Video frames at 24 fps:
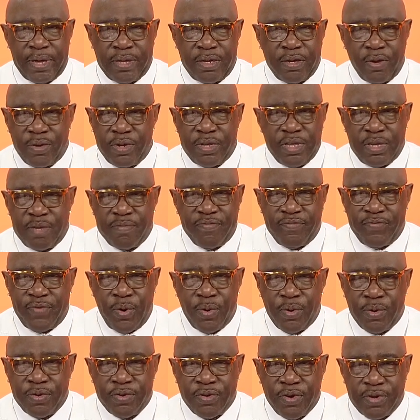They only seem to
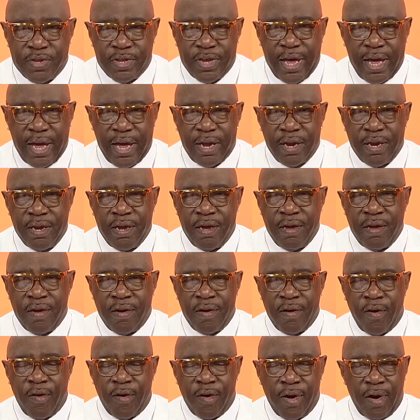focus on that
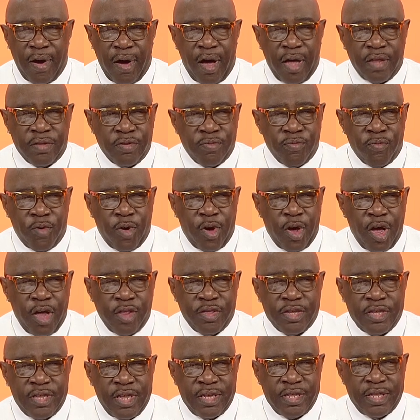or other
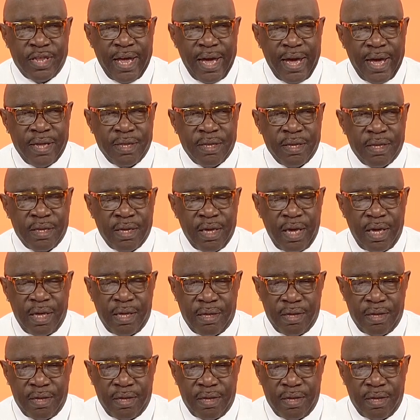other than that, the,